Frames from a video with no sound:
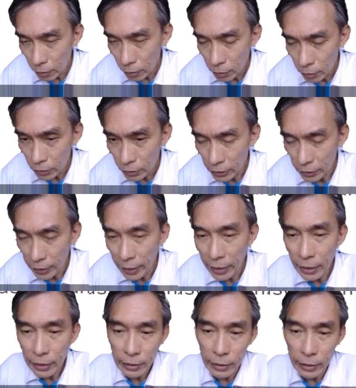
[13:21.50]
generic
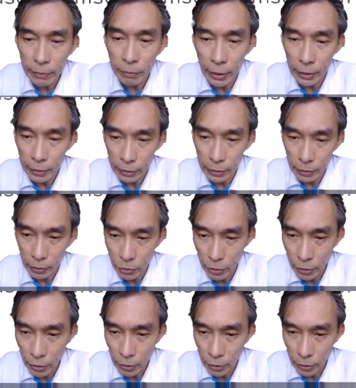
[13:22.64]
term is actually
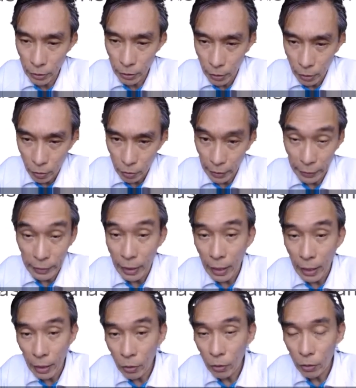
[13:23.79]

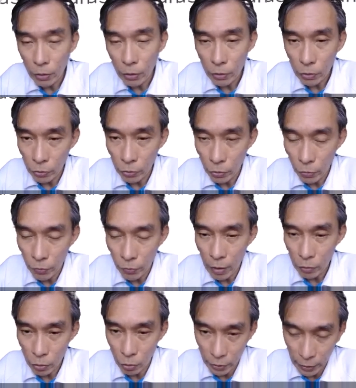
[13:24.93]
data. So your files got
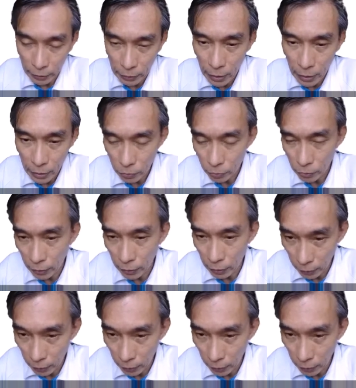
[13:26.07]
data, so they